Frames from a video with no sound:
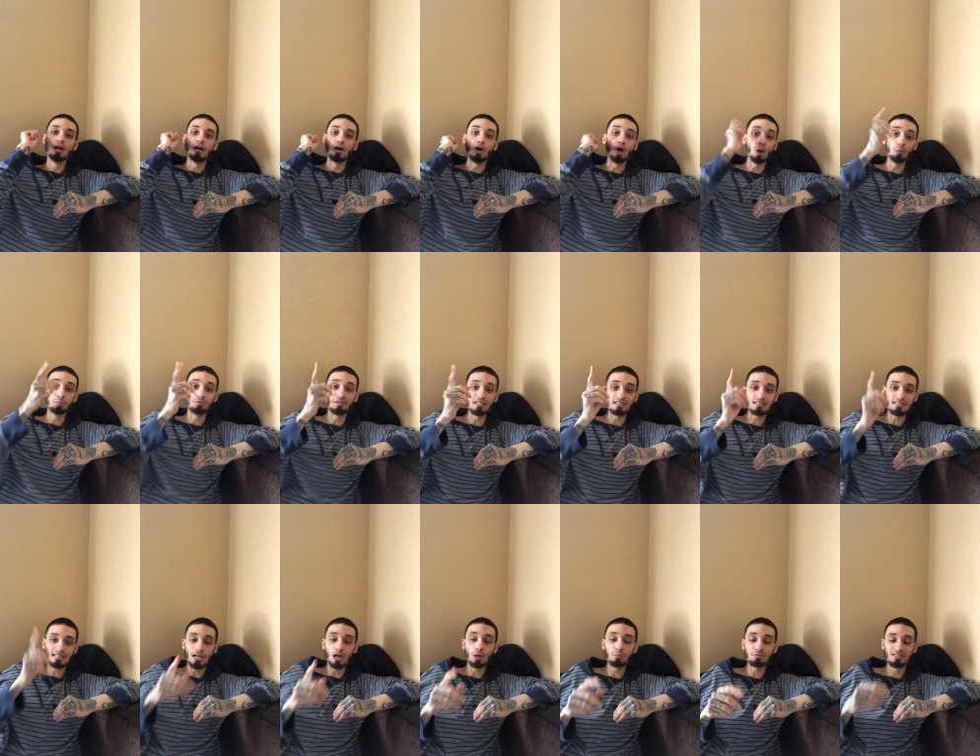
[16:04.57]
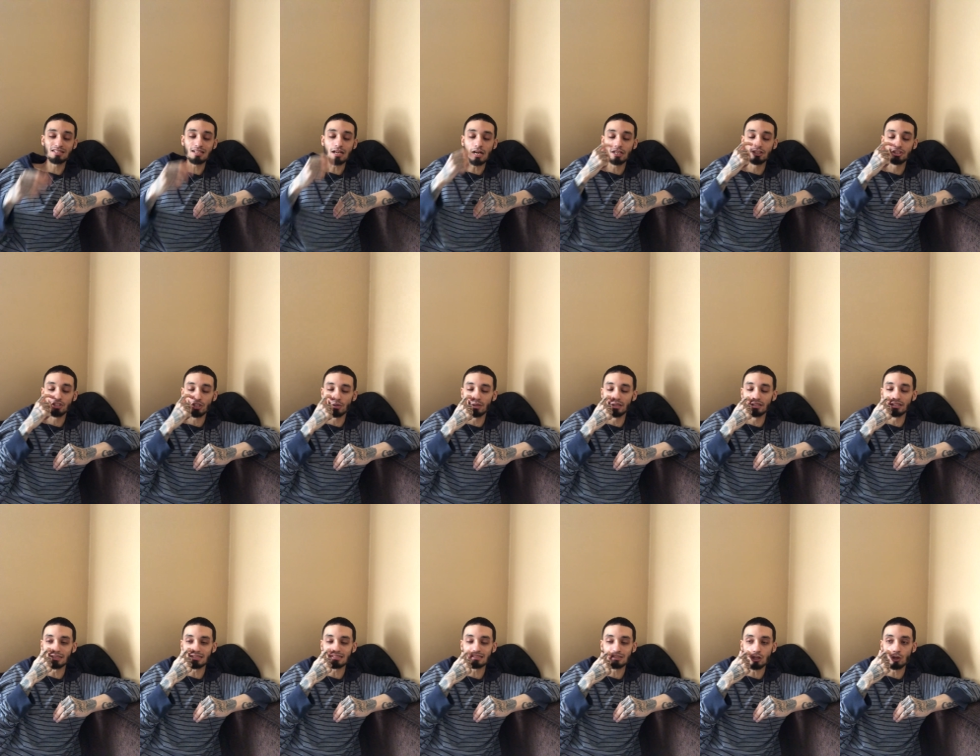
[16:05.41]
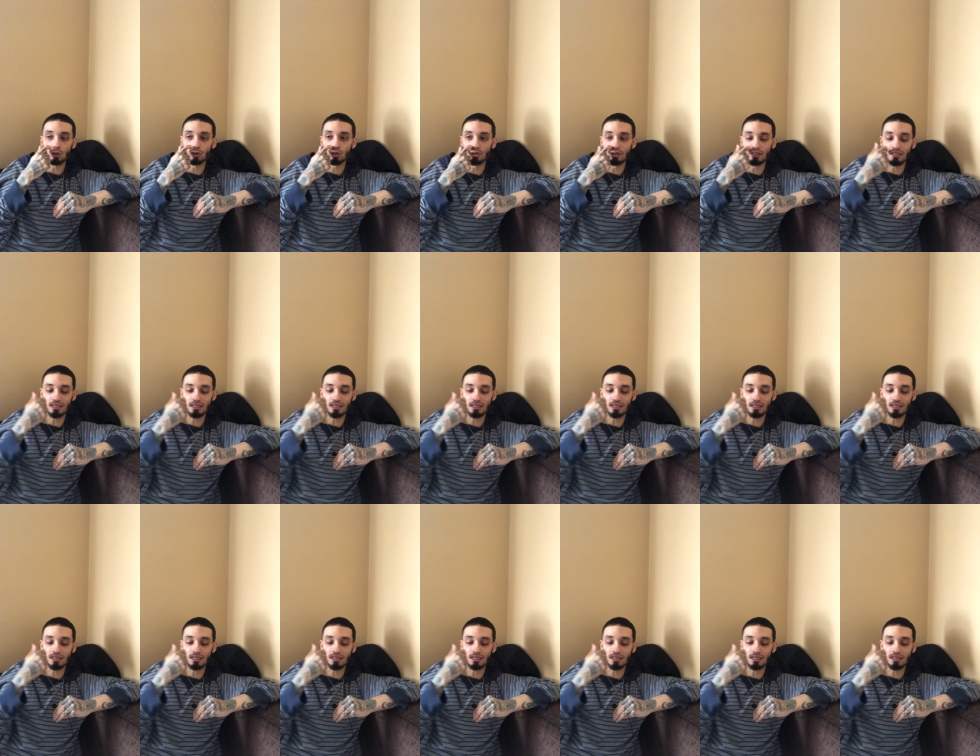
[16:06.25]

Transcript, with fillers: Hope this helps y'all during this solar